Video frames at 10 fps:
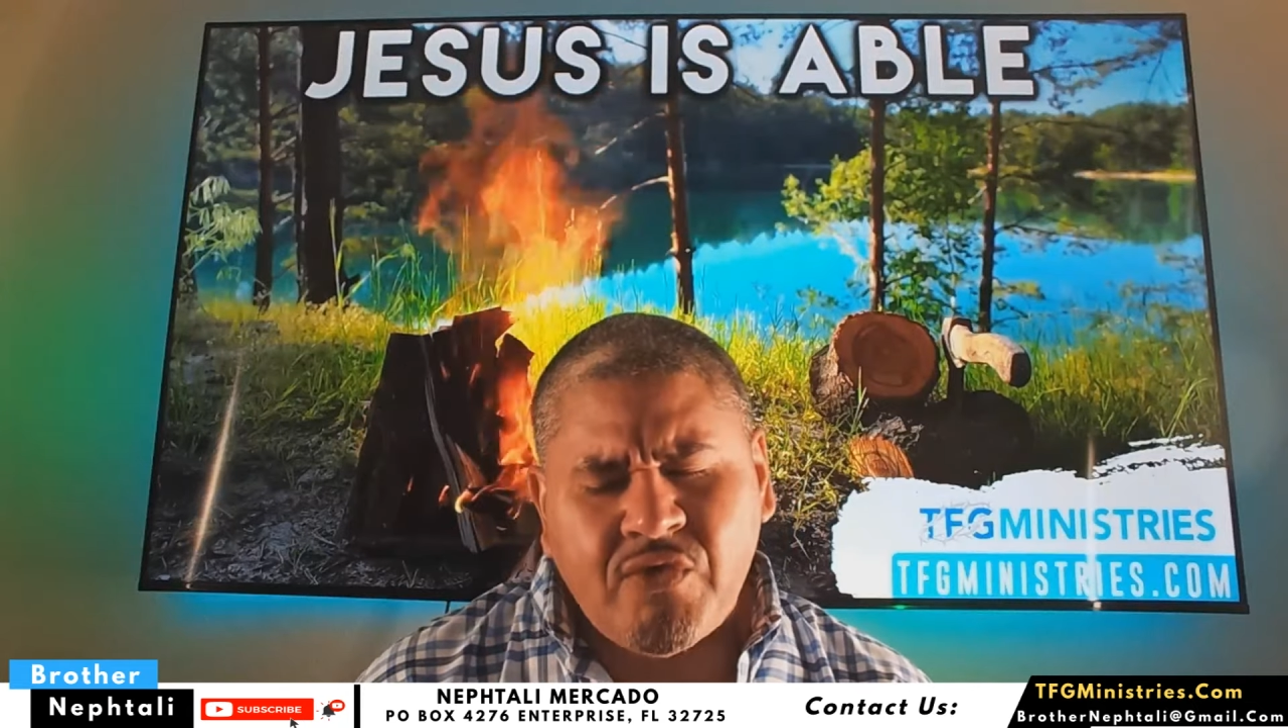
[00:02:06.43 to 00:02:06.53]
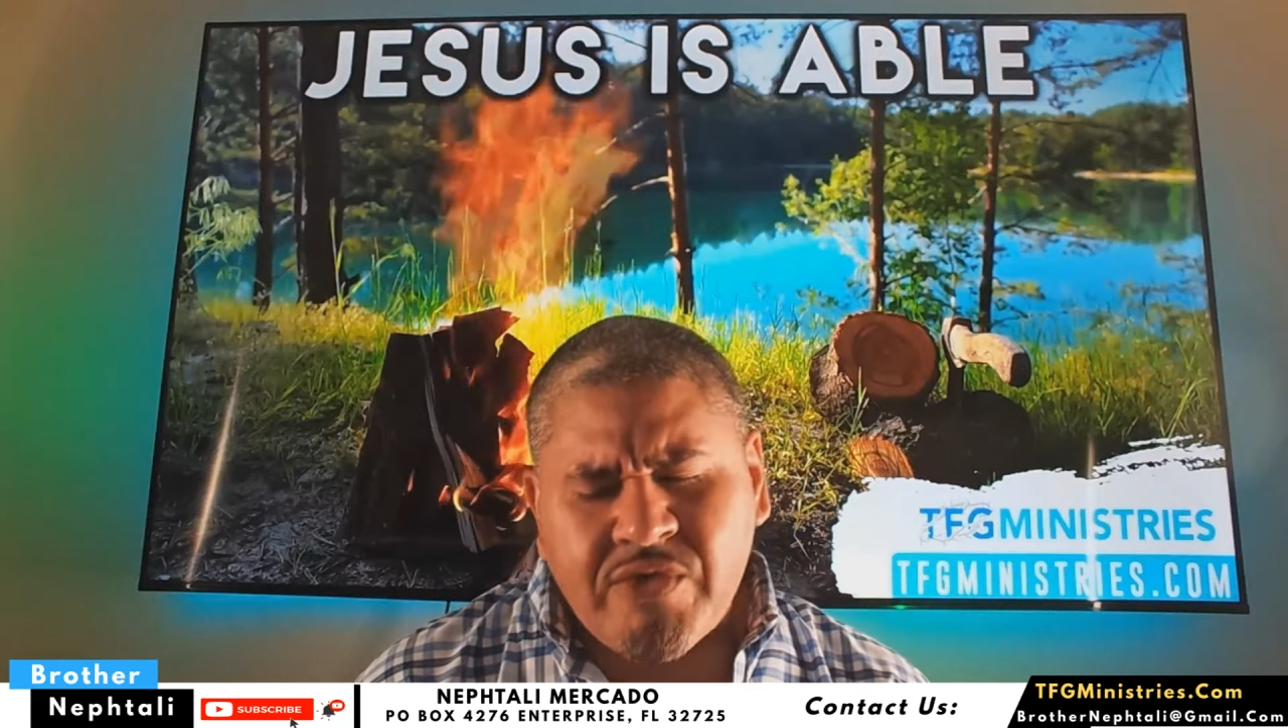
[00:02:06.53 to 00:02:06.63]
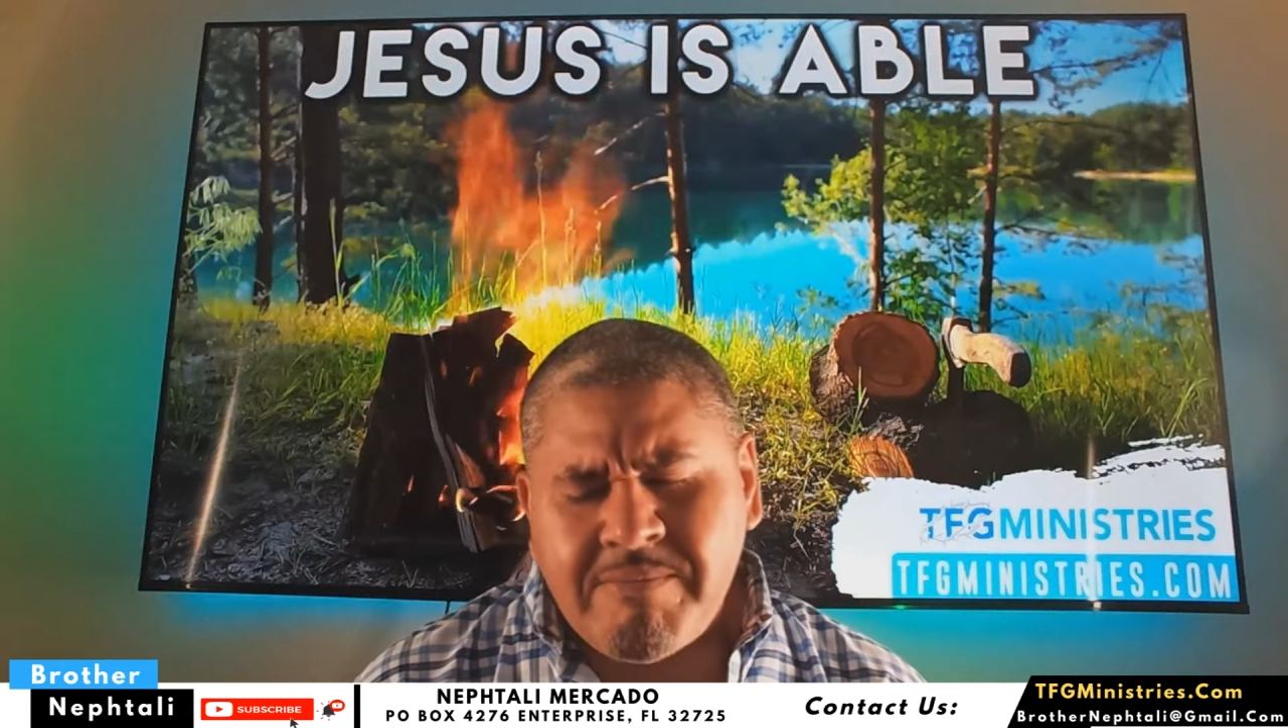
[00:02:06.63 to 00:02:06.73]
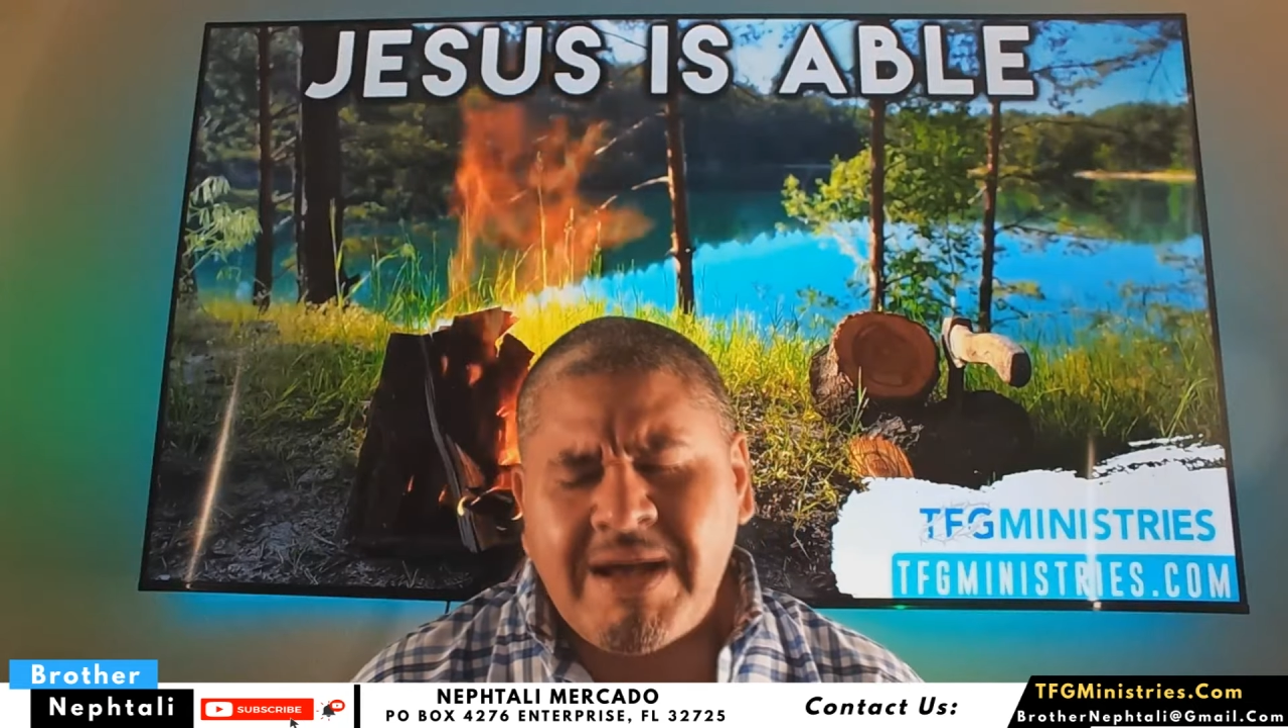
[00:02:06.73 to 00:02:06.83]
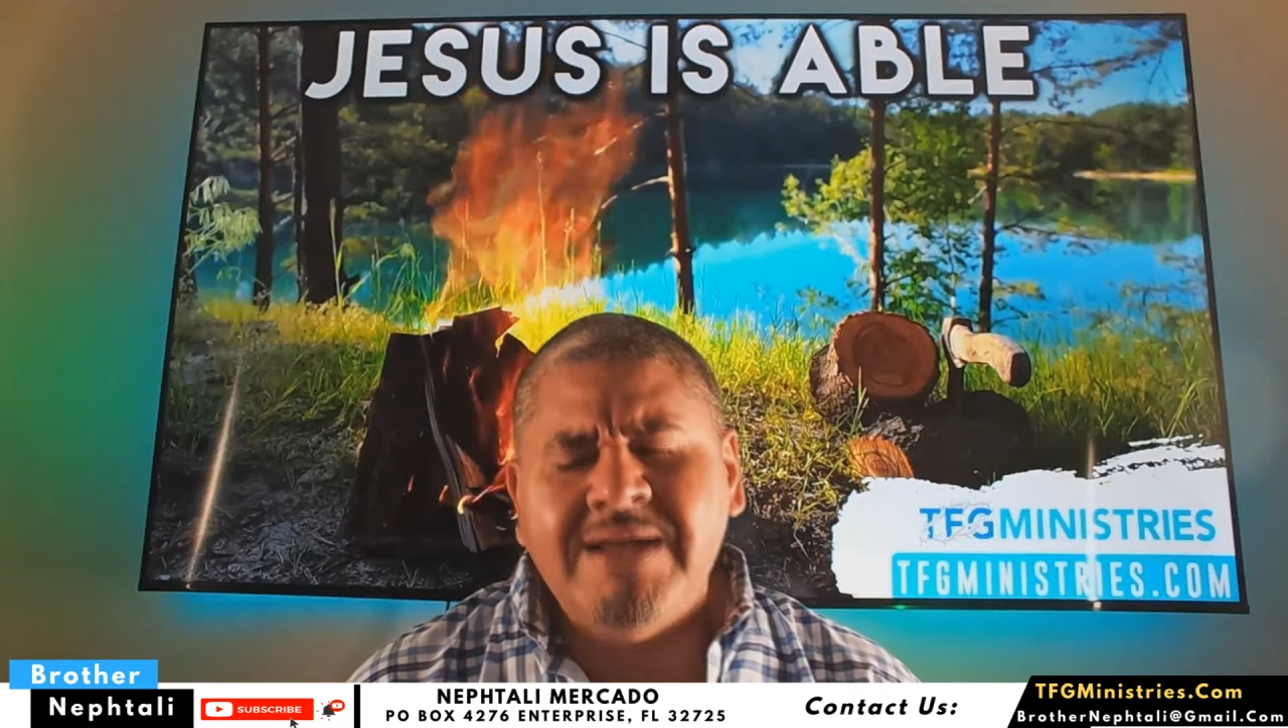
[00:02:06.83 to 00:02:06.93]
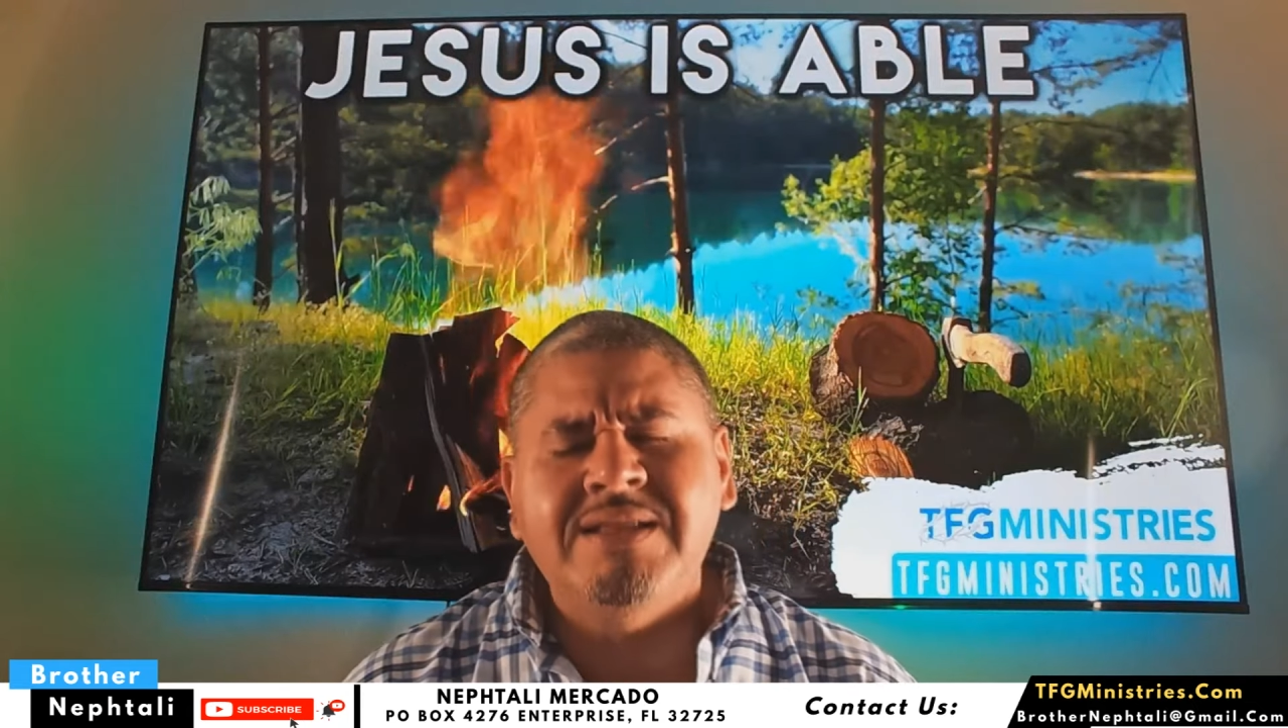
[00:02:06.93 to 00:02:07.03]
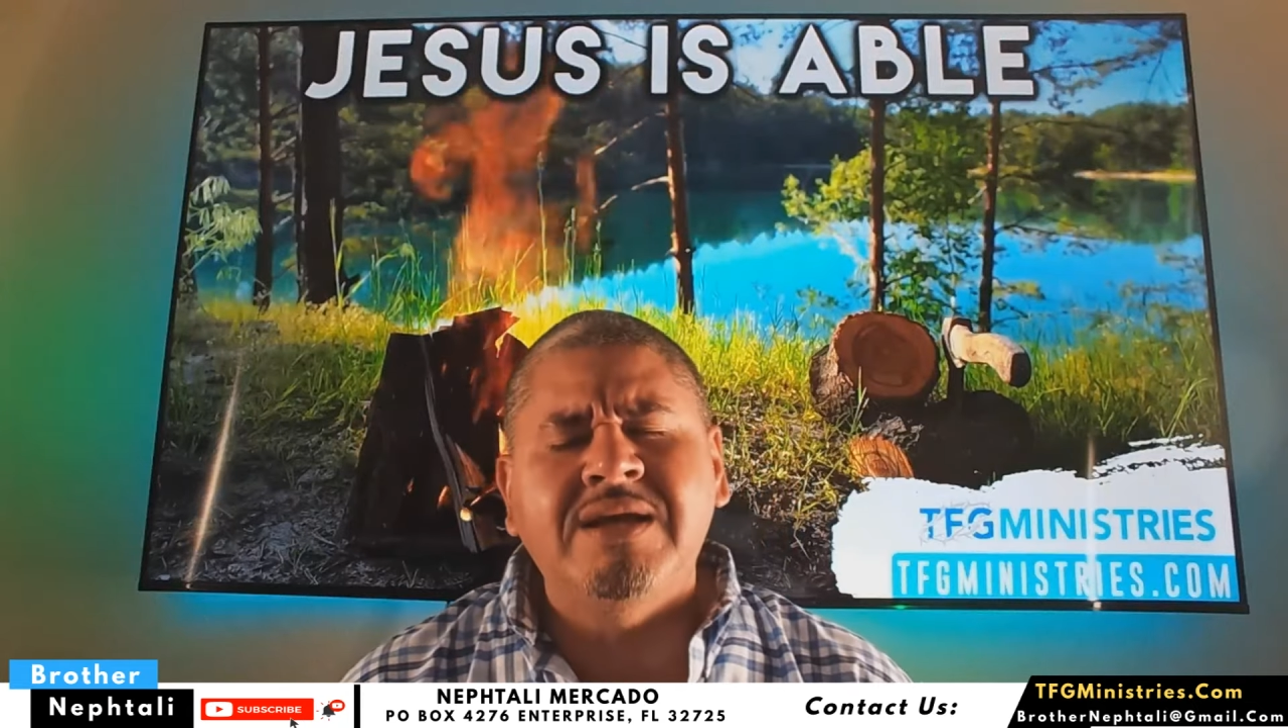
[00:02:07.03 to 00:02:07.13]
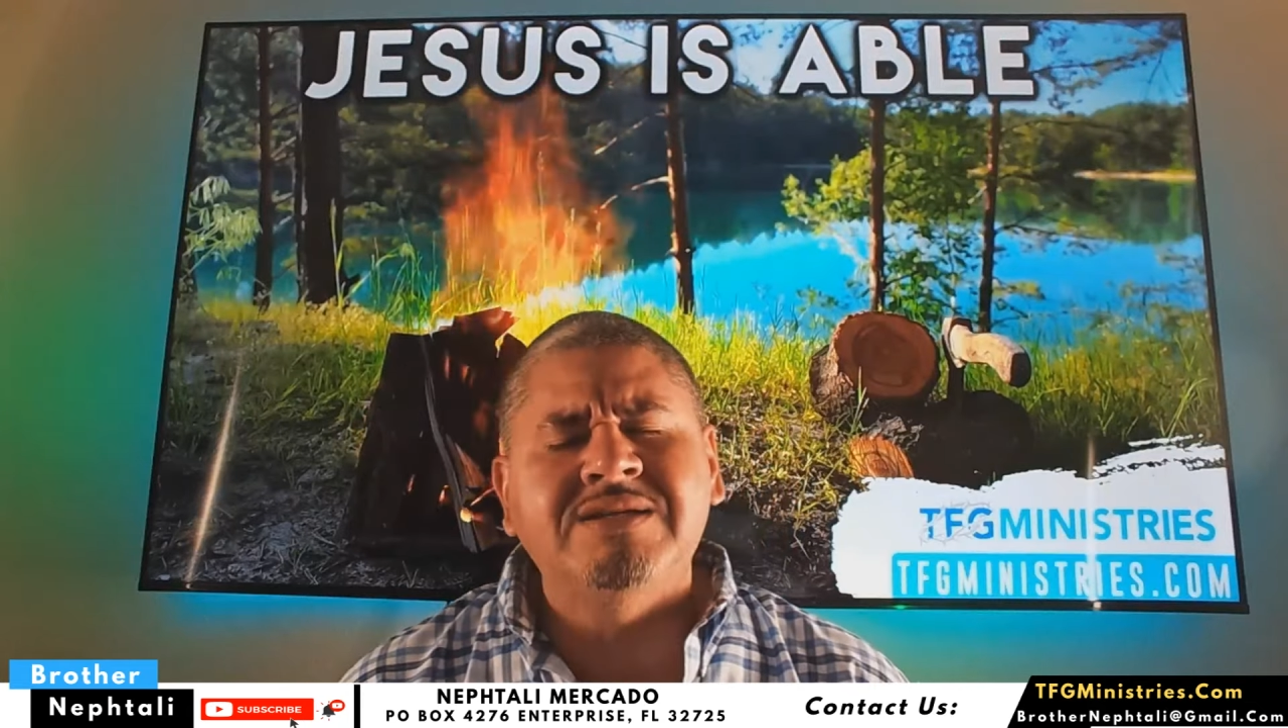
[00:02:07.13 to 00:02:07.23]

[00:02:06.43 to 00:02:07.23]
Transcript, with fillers: reminding